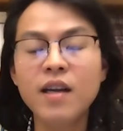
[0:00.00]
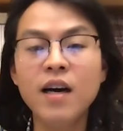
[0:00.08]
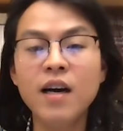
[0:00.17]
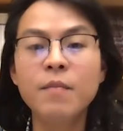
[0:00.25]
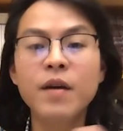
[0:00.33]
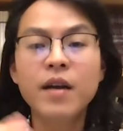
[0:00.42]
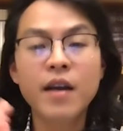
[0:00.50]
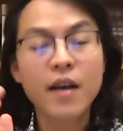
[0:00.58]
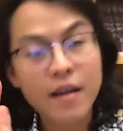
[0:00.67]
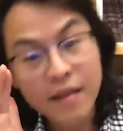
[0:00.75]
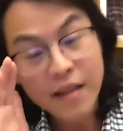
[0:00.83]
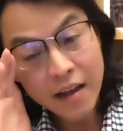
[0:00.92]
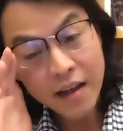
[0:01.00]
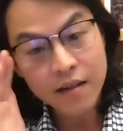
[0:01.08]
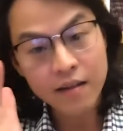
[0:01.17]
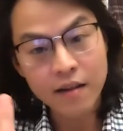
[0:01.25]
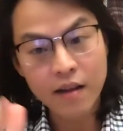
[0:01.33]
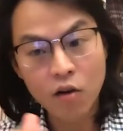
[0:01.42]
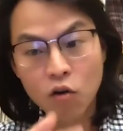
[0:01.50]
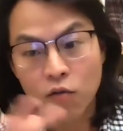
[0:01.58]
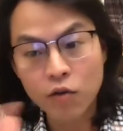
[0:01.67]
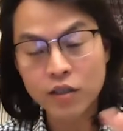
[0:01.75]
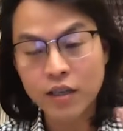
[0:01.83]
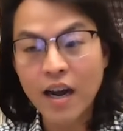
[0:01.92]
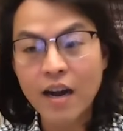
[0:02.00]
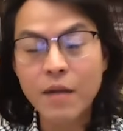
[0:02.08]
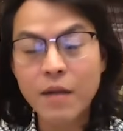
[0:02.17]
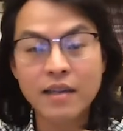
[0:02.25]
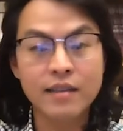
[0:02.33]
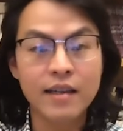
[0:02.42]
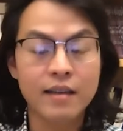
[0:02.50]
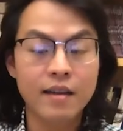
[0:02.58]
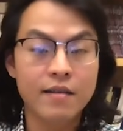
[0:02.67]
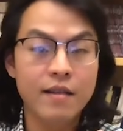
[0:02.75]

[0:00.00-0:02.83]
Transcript: Um, that over time as the,